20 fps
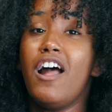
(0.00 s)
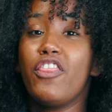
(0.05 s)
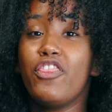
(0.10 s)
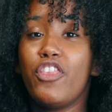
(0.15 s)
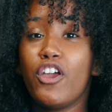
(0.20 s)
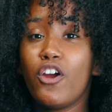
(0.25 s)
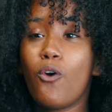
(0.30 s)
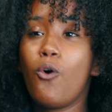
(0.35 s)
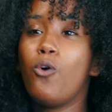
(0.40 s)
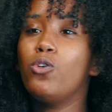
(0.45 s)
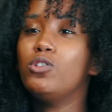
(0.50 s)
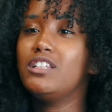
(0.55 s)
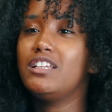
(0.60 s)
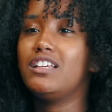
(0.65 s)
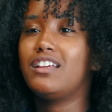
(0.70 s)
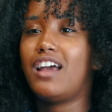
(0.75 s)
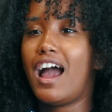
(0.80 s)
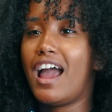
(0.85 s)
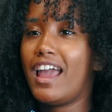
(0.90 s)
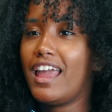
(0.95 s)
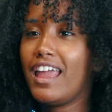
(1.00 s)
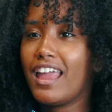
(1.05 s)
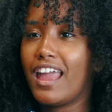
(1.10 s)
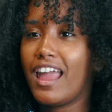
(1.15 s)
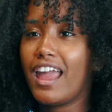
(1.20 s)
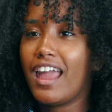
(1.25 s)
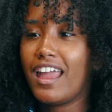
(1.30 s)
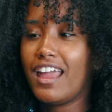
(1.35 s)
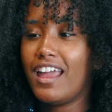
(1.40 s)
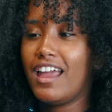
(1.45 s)
they're only,
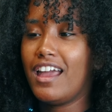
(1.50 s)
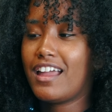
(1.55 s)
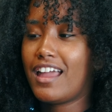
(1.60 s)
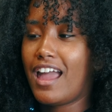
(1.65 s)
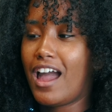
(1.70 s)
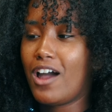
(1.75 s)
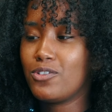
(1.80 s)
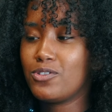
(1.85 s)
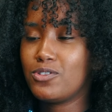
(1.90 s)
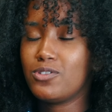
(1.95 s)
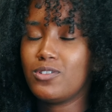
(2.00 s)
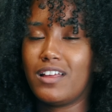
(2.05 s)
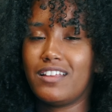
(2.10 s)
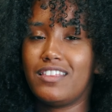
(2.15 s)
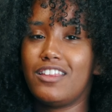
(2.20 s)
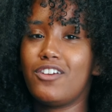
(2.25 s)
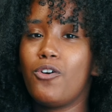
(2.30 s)
IEA, council, like,